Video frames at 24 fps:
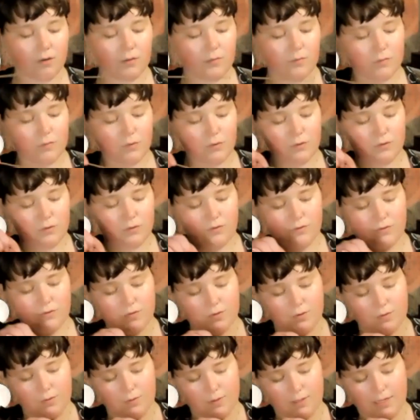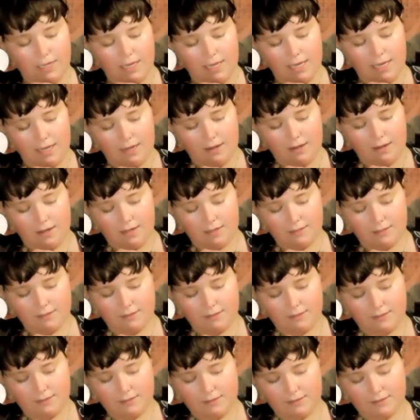move through the
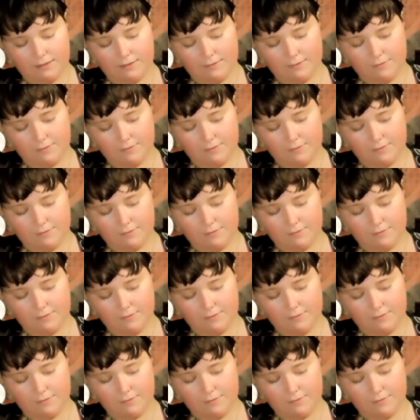chaos